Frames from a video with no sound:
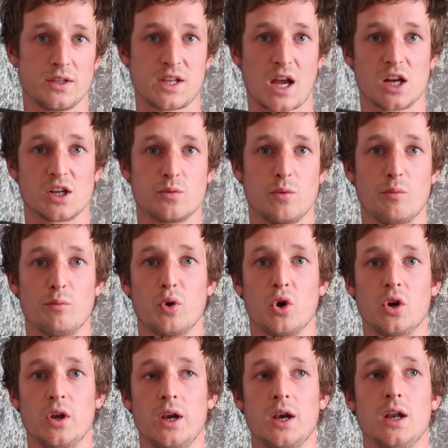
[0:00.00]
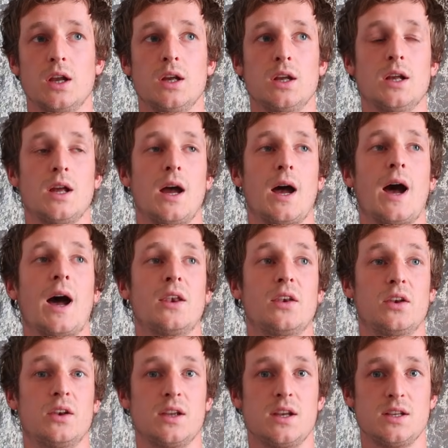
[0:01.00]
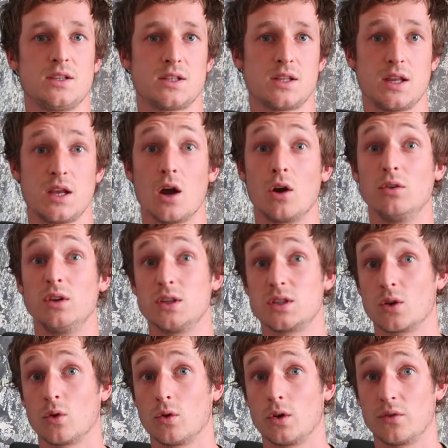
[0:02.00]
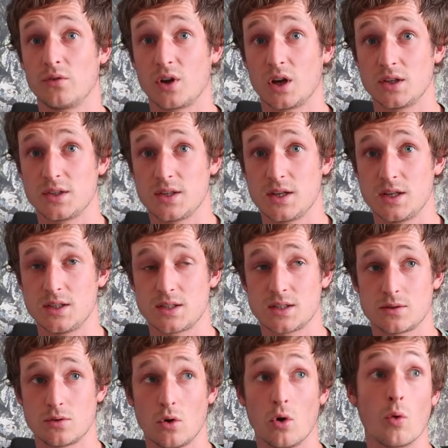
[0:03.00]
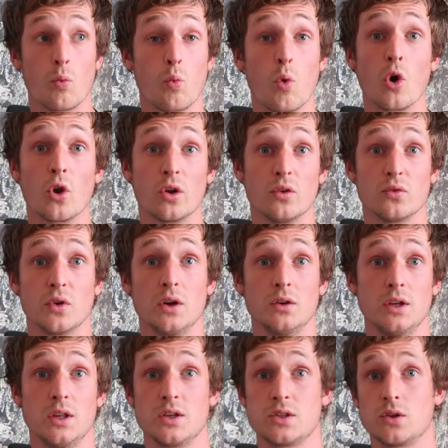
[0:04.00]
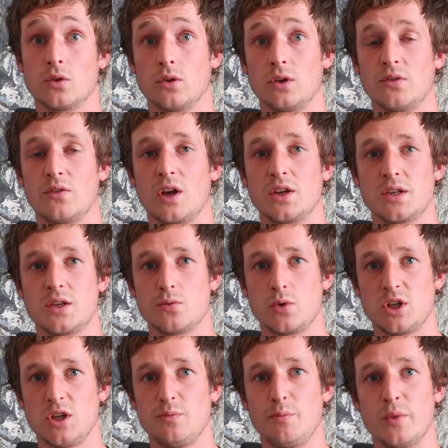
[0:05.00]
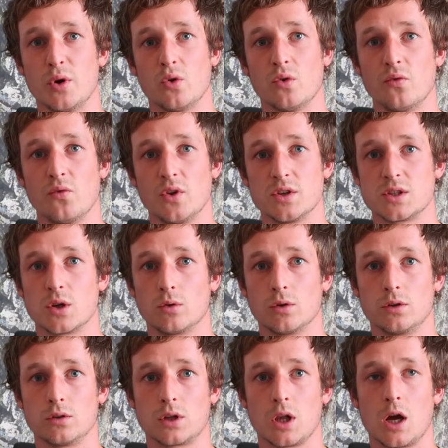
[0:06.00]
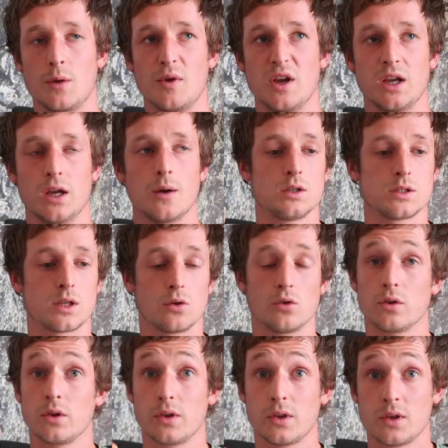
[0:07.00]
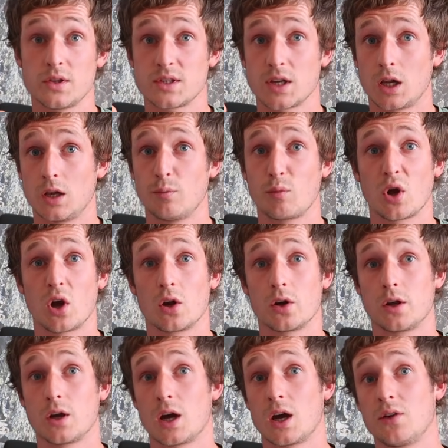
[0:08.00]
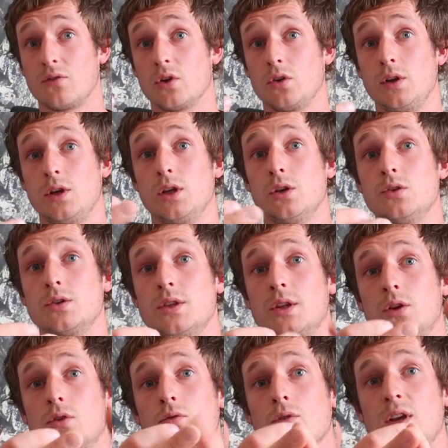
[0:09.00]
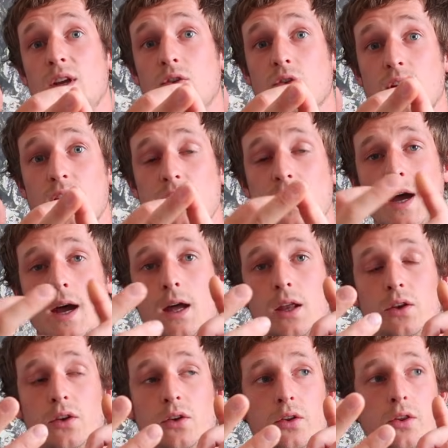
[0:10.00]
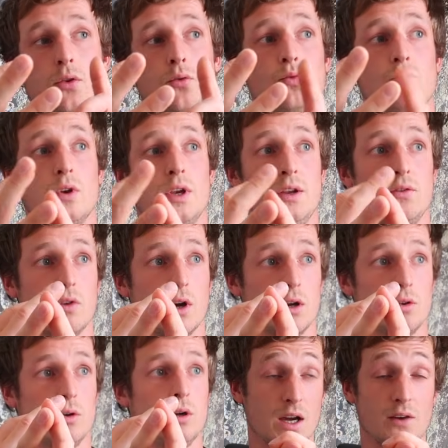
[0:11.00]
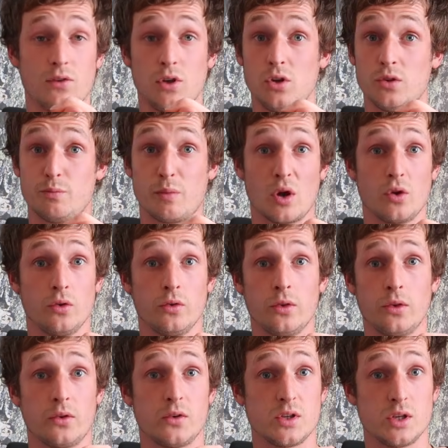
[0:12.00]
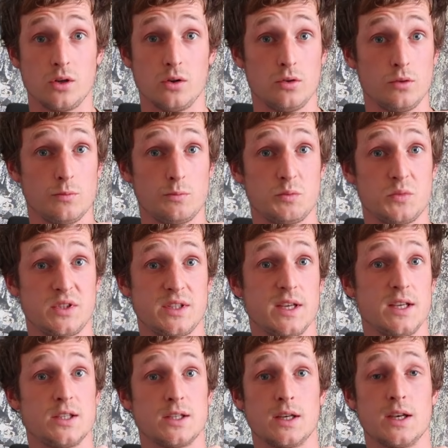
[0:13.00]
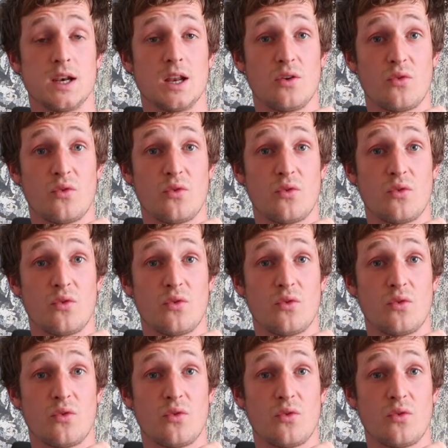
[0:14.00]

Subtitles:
attachment point, and it's the only solo device that is, or one of only the solo devices which is built for solo climbing. So other than the silent partner, I've only used the Gri Gri and the Revo. I've used both to decent